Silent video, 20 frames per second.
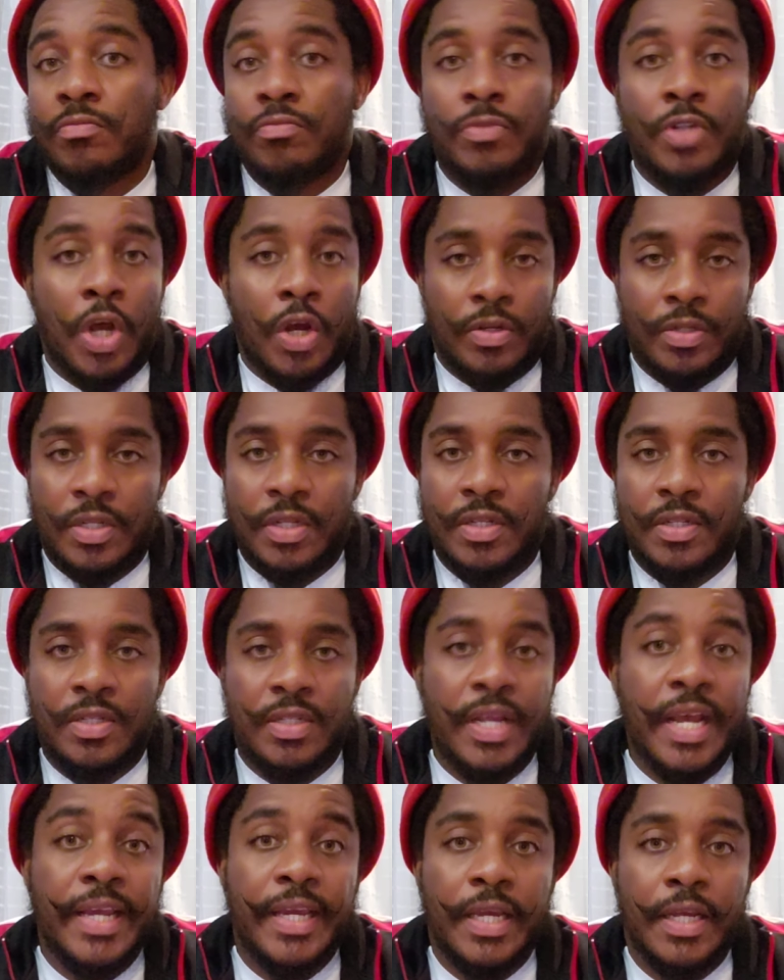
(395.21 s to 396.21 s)
does
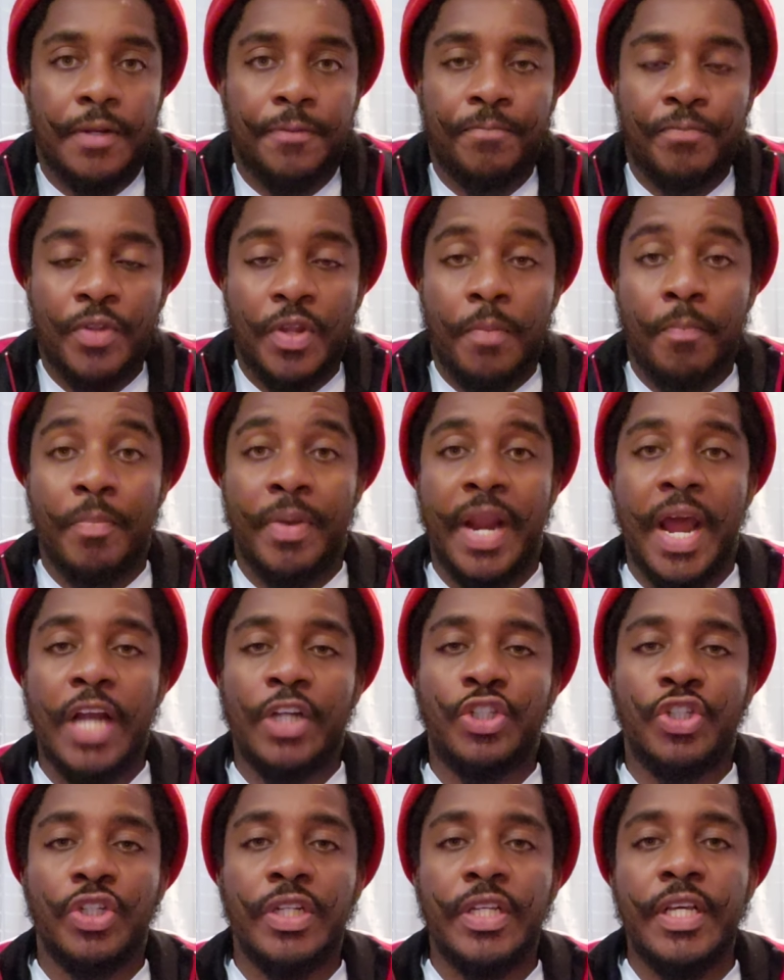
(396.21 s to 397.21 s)
staking, but
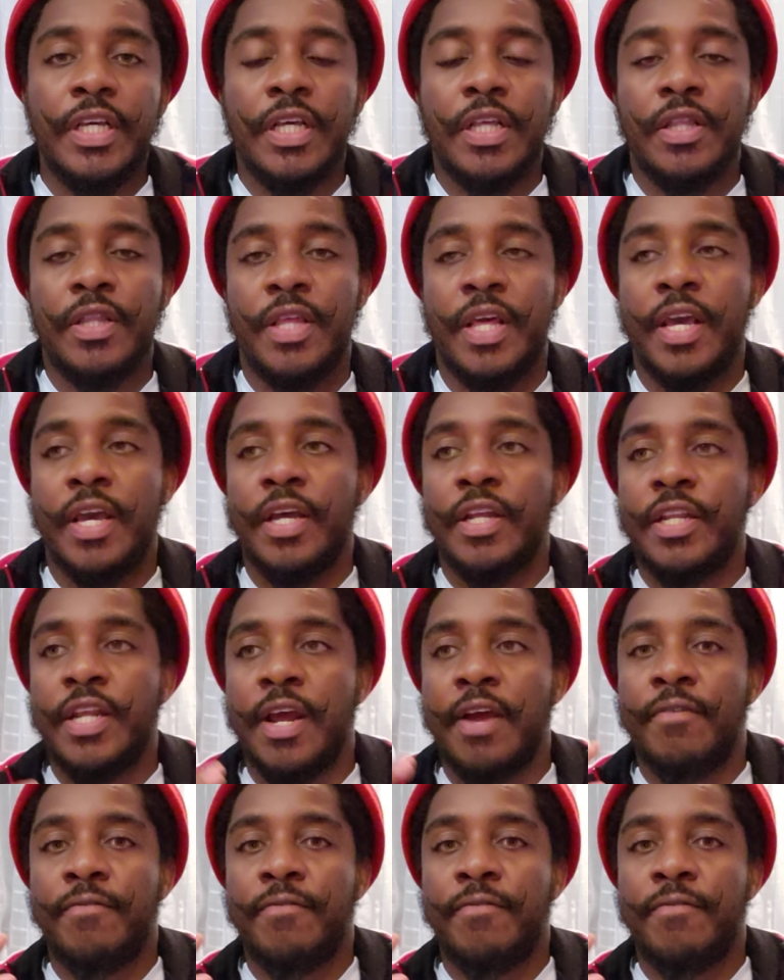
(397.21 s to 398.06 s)
actually they